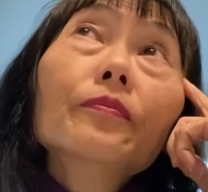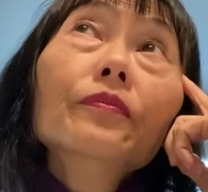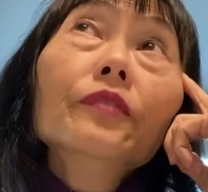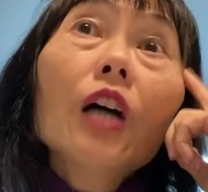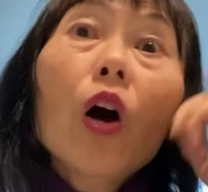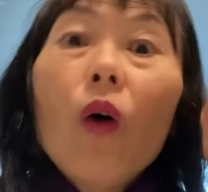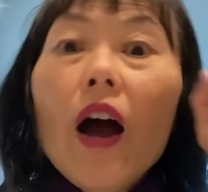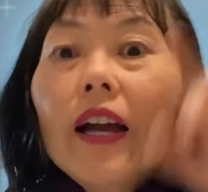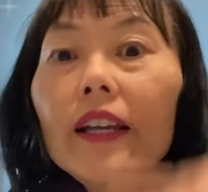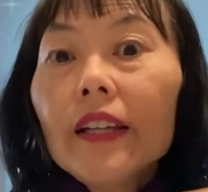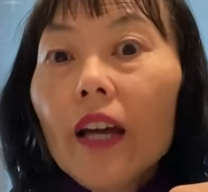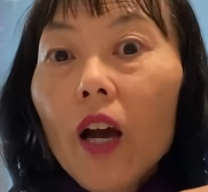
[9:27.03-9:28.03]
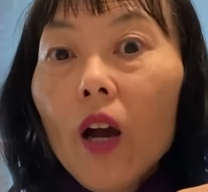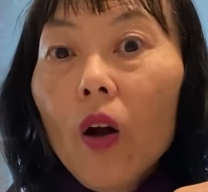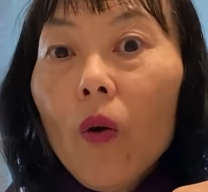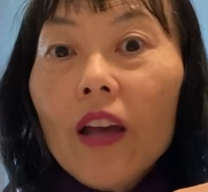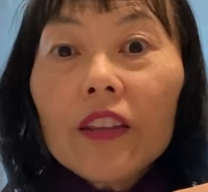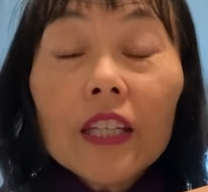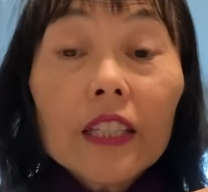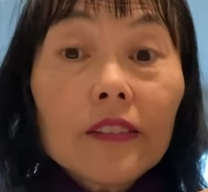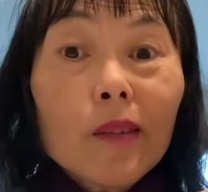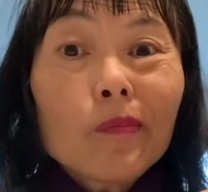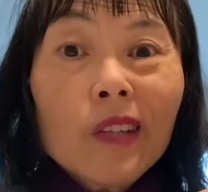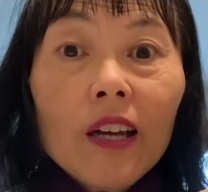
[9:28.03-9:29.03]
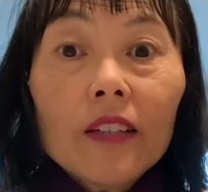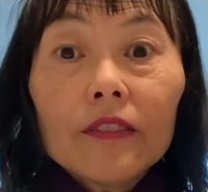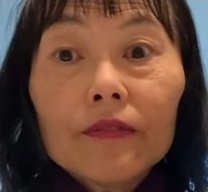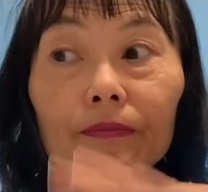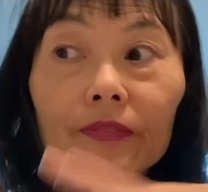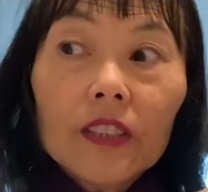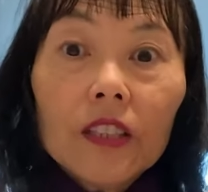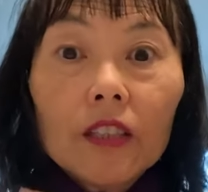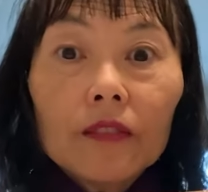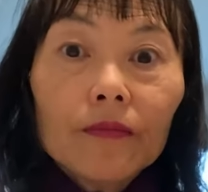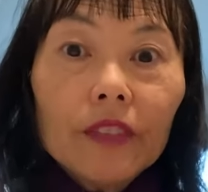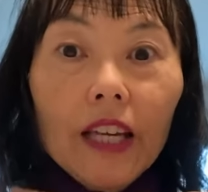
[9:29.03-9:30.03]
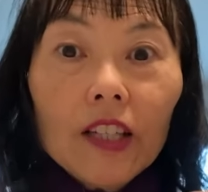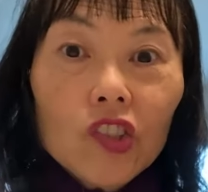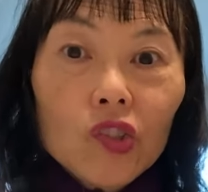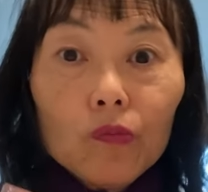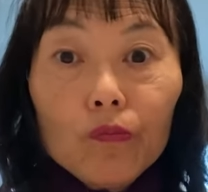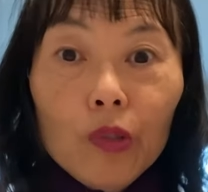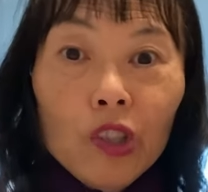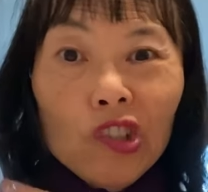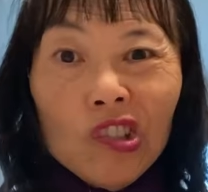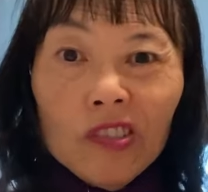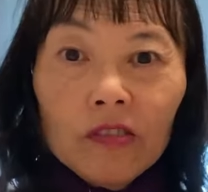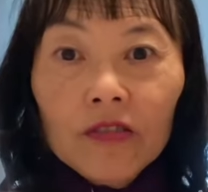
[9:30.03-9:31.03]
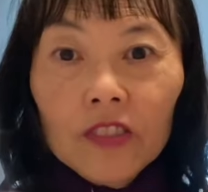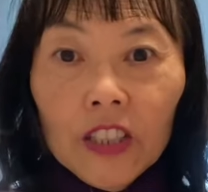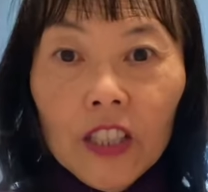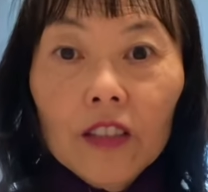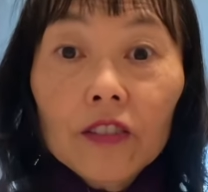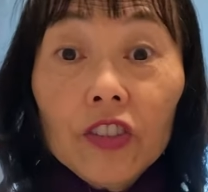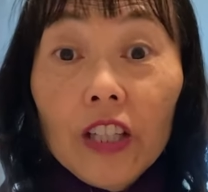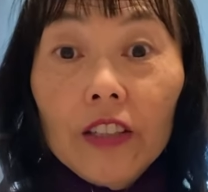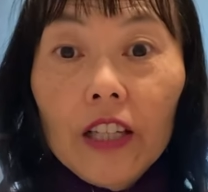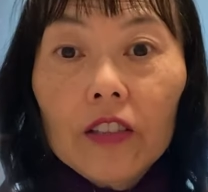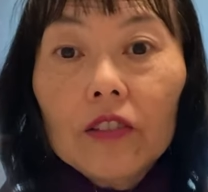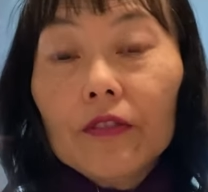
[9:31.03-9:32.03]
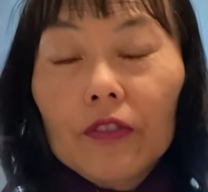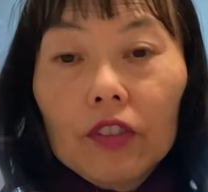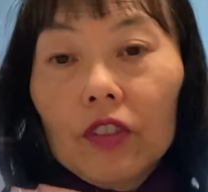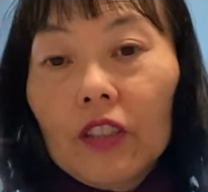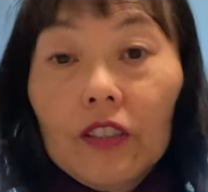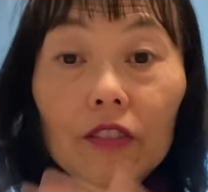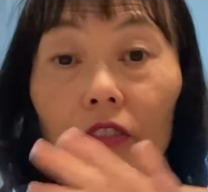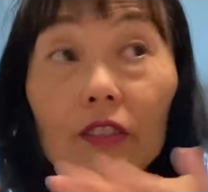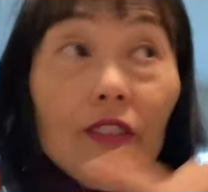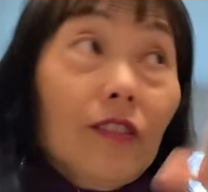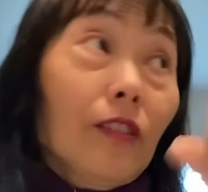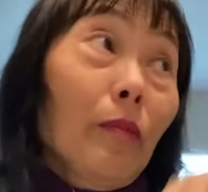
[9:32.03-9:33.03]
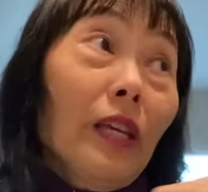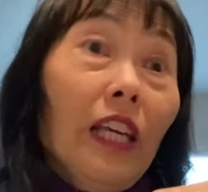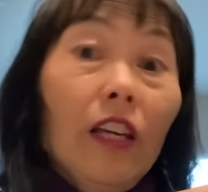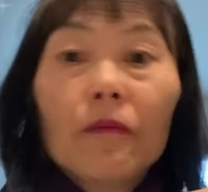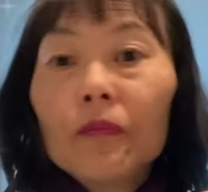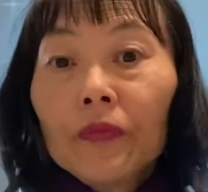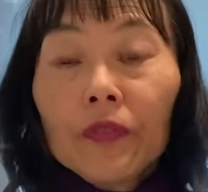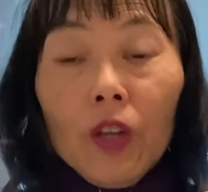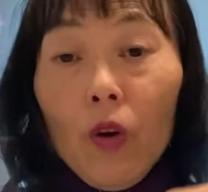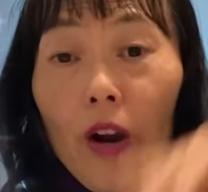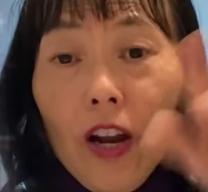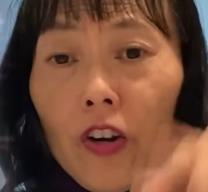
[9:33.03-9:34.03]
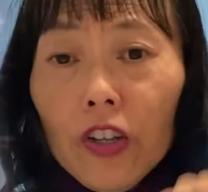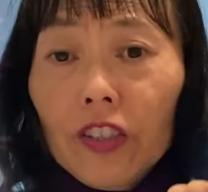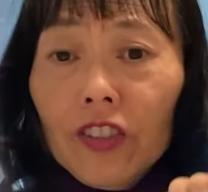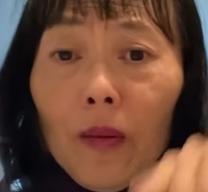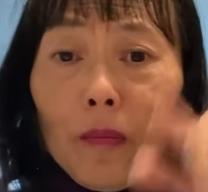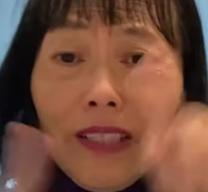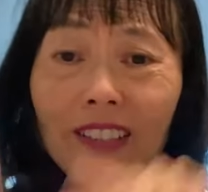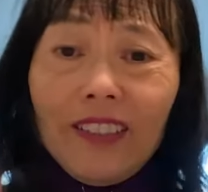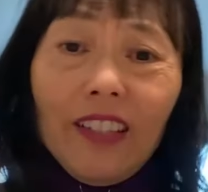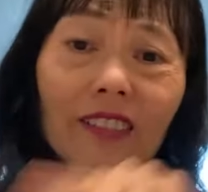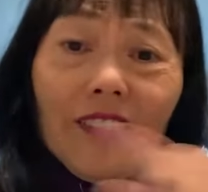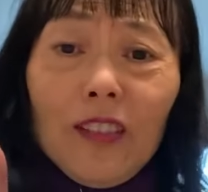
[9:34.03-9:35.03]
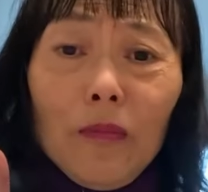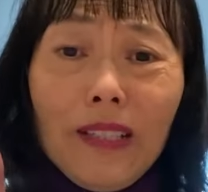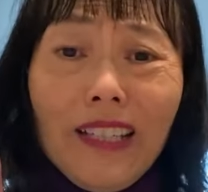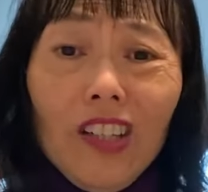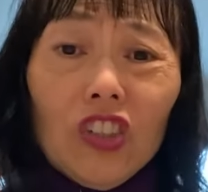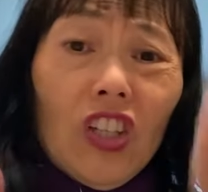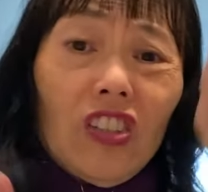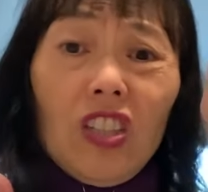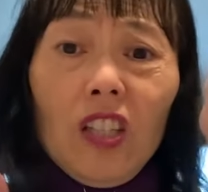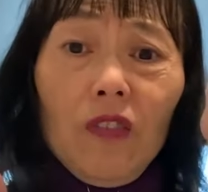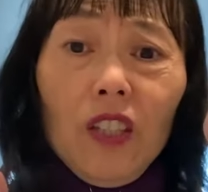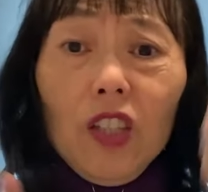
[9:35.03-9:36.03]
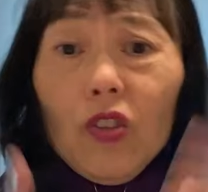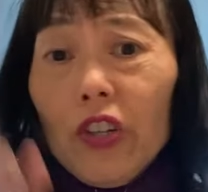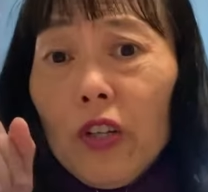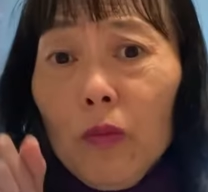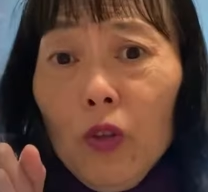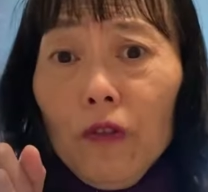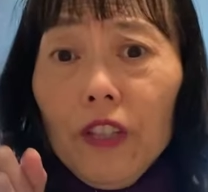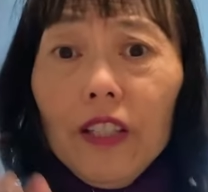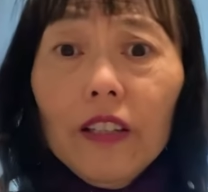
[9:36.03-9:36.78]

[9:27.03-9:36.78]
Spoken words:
Oh, I know. I think some kind of, ex-person, said that to me. Or I heard somebody say it to somebody else on TV or in a movie,